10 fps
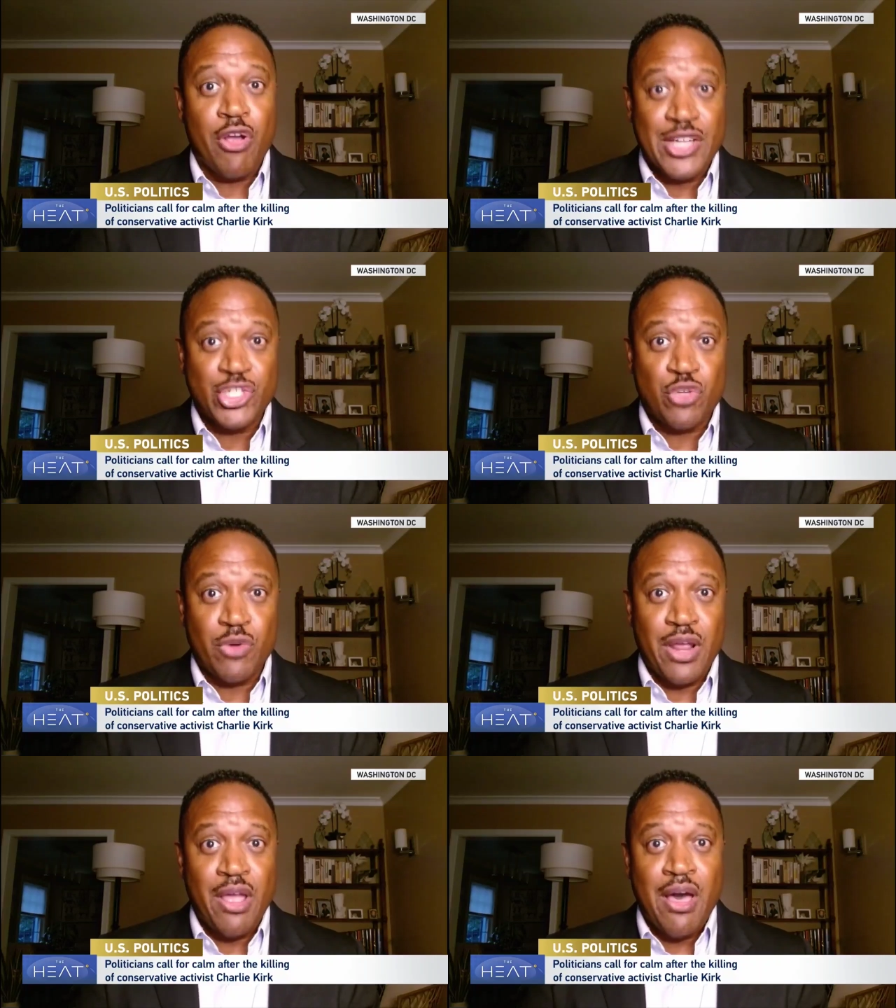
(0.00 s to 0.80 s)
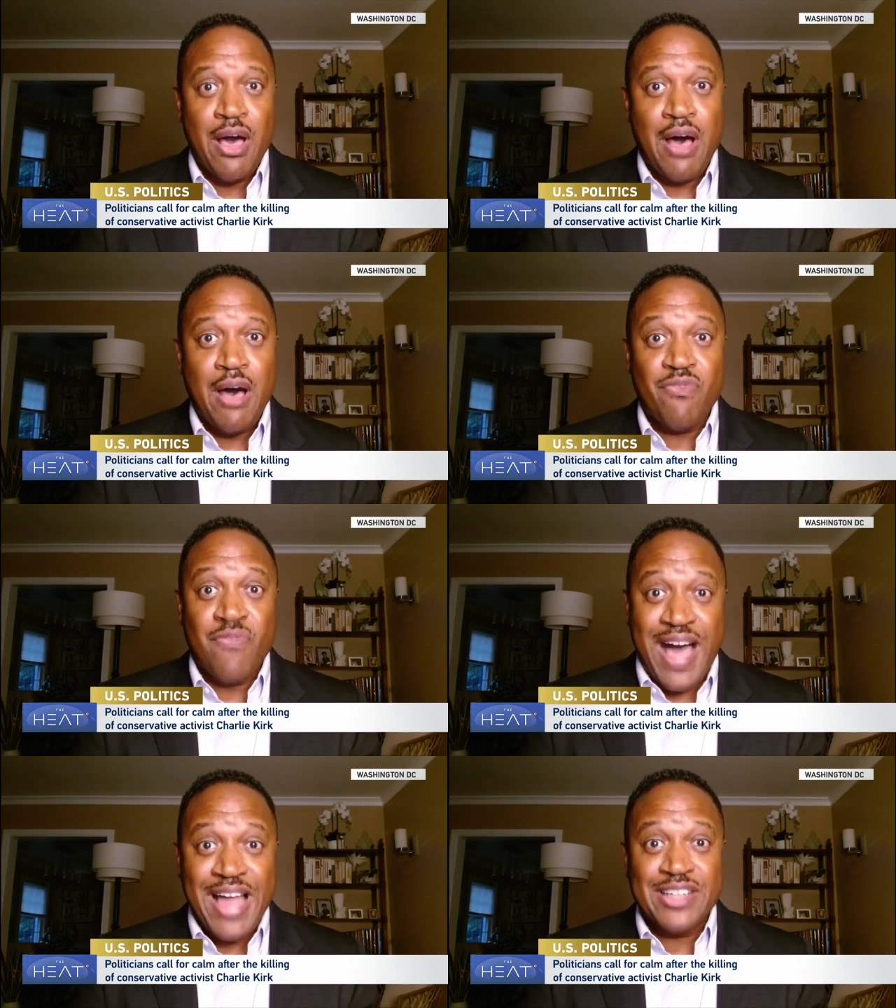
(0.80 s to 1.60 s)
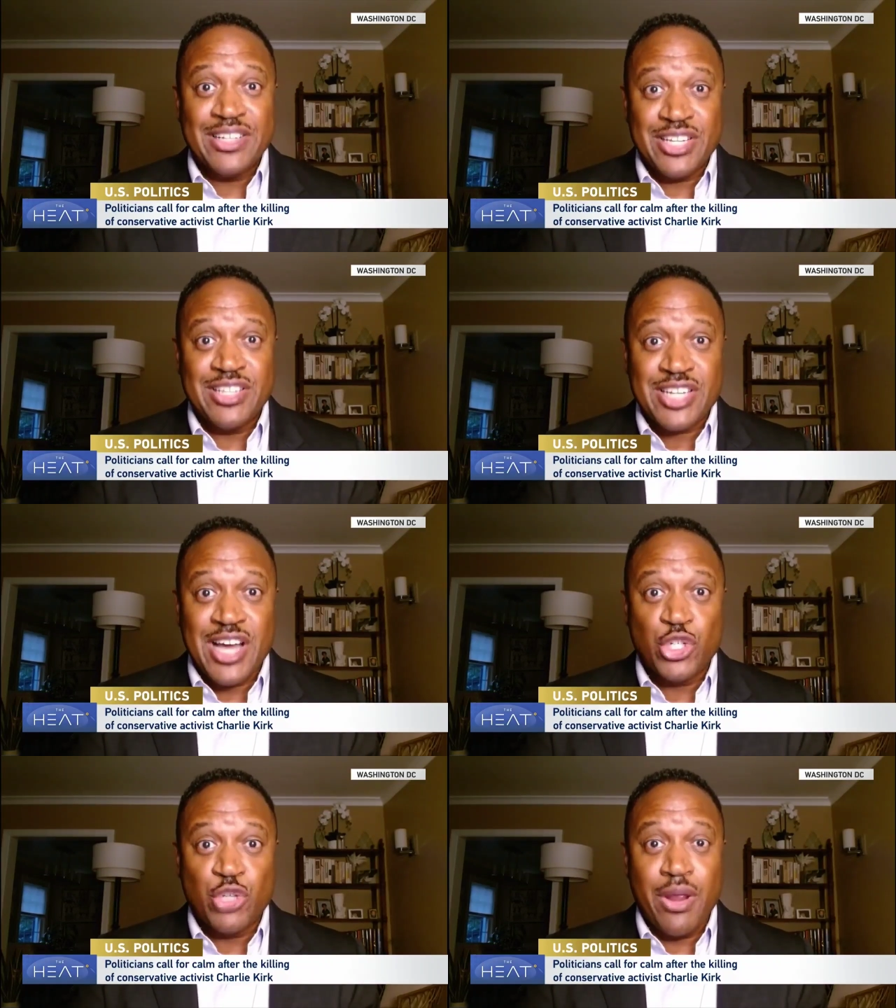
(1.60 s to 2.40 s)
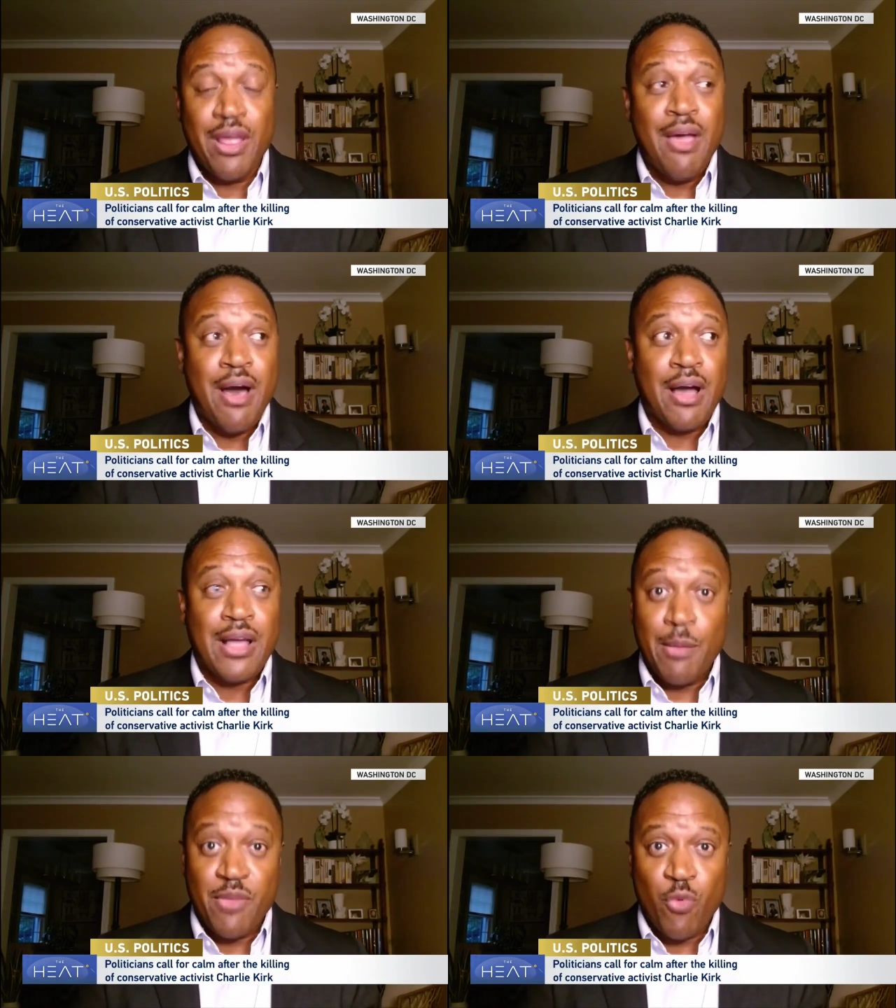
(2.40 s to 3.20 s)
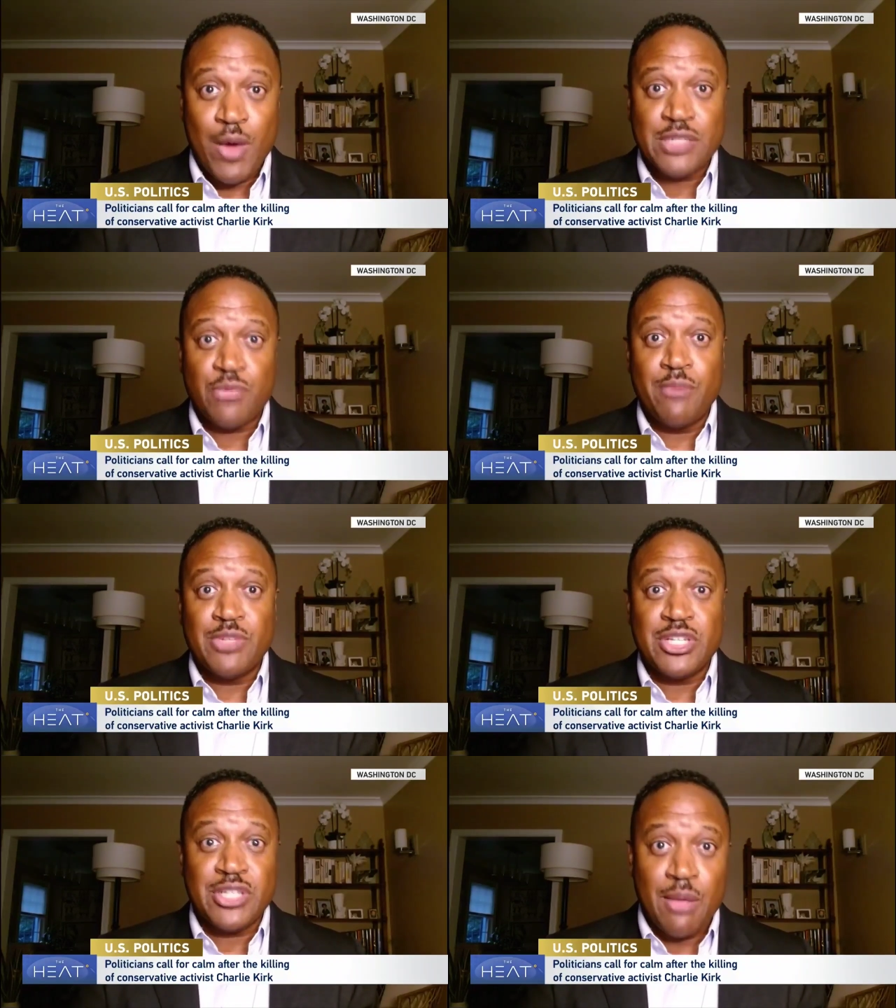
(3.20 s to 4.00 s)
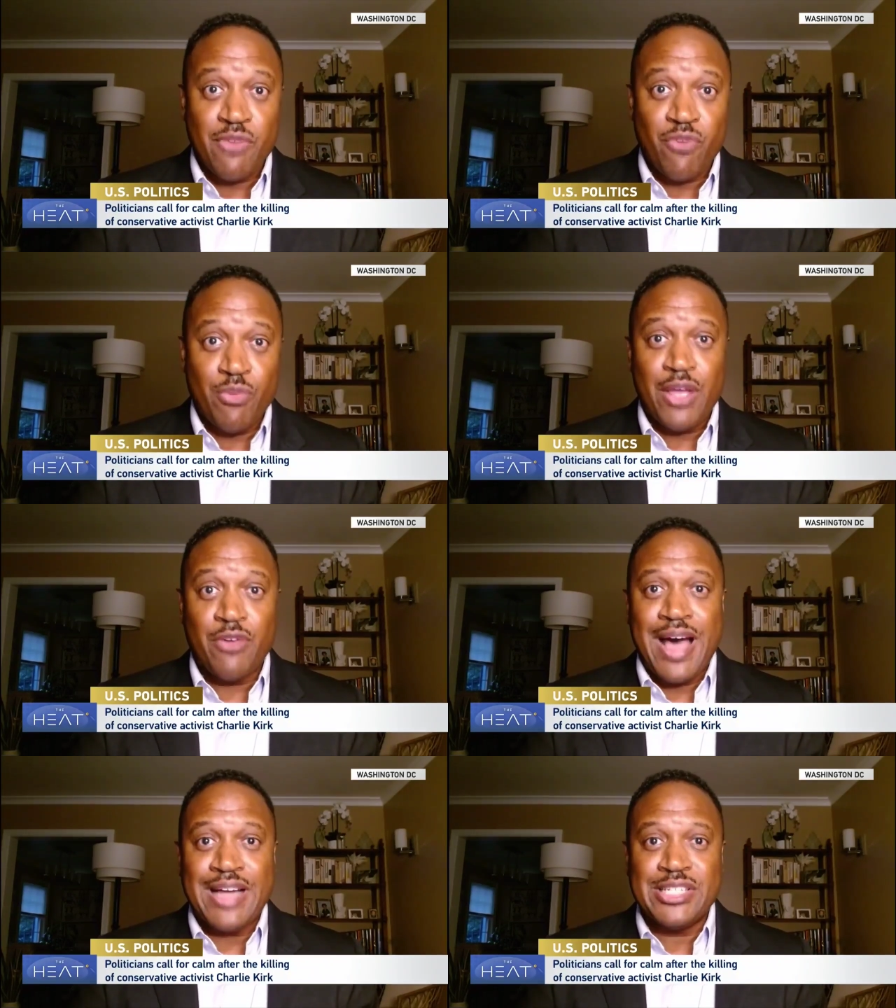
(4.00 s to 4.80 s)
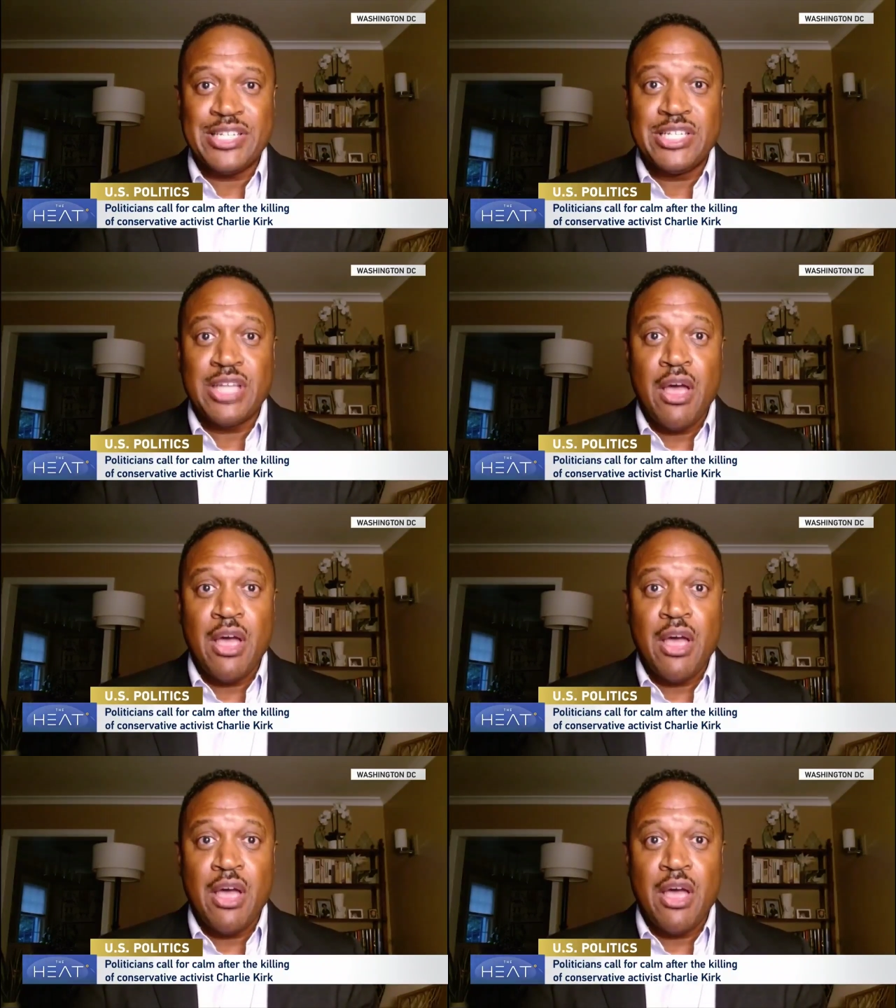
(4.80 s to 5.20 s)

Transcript: history of violence in this country, coming from white supremacists, coming from neo-Nazis,